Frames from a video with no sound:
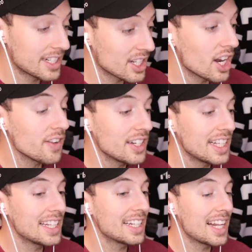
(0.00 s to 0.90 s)
It's not even
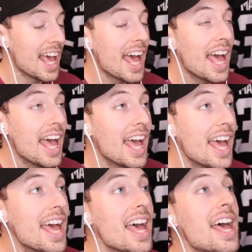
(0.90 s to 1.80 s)
in the
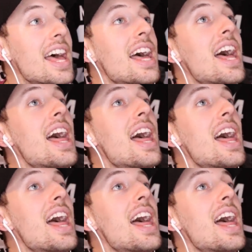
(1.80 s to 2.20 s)
net!